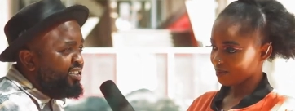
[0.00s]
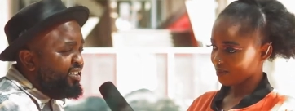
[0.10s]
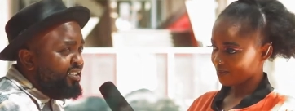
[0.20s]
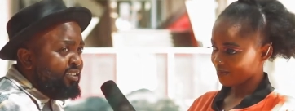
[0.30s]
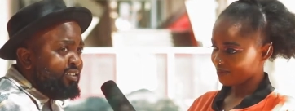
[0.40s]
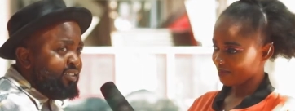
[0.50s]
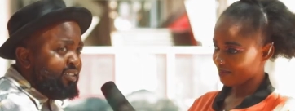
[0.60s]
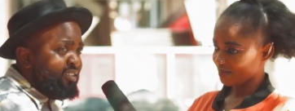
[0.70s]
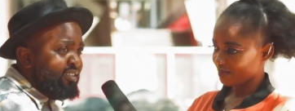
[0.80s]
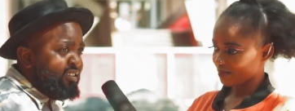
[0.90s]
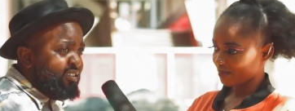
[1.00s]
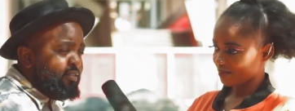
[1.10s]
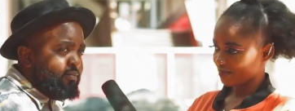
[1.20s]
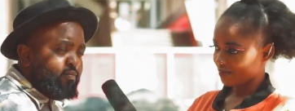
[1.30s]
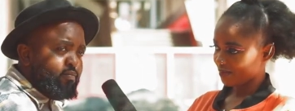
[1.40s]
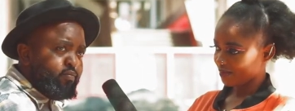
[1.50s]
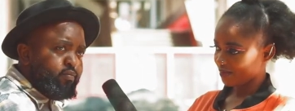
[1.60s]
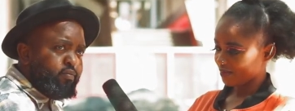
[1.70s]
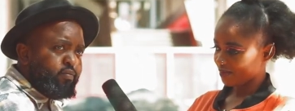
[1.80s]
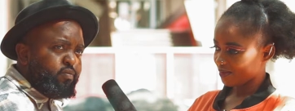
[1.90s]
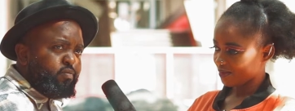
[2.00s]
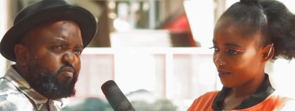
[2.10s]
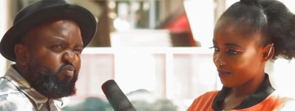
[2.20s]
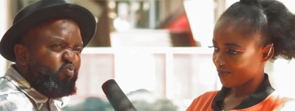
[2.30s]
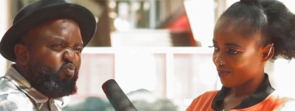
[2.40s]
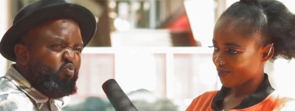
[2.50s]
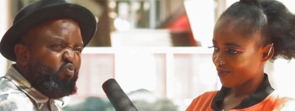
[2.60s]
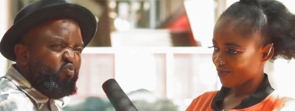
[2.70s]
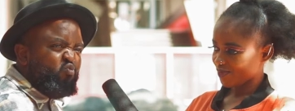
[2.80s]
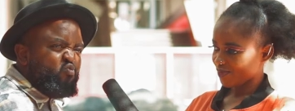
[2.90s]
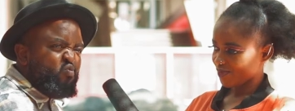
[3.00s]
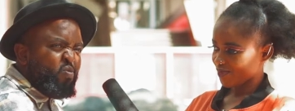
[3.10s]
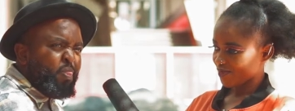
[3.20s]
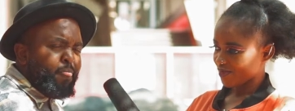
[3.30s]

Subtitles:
[no speech]